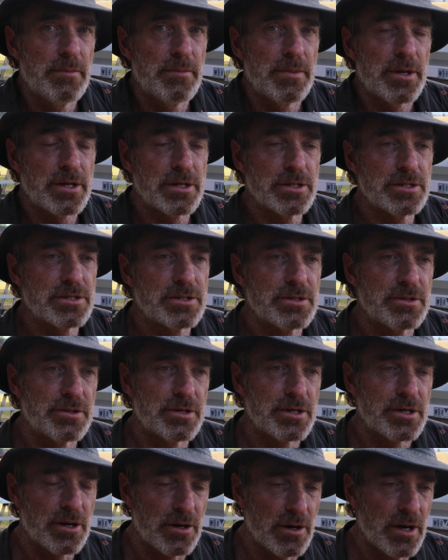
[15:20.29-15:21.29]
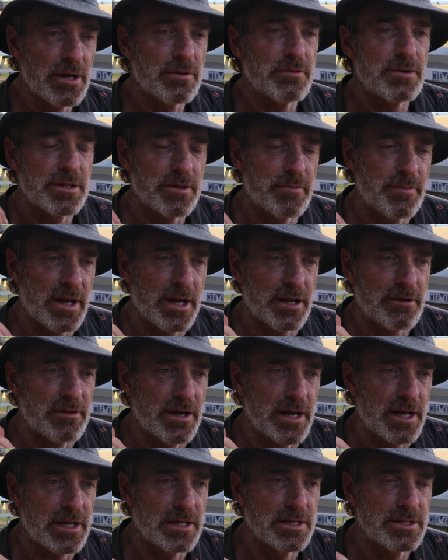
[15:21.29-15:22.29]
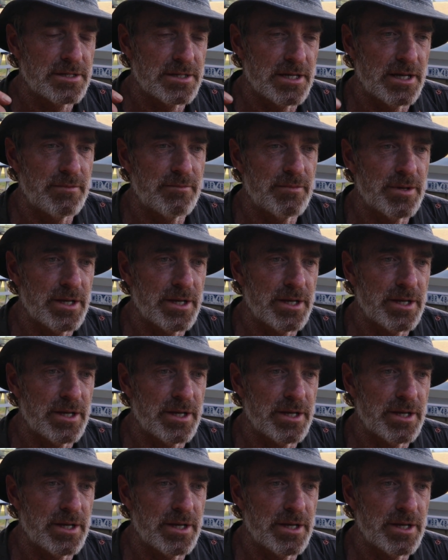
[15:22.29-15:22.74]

Because the guy with the pack rack sent